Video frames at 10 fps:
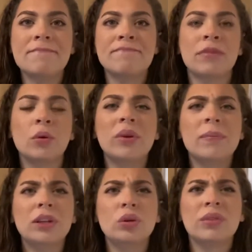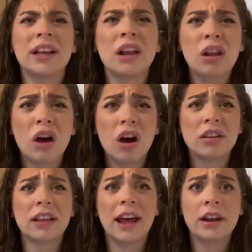that we've been using lots
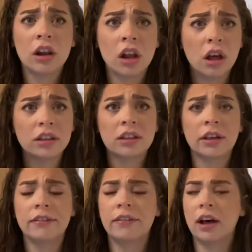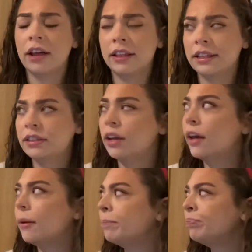and lots so far this term.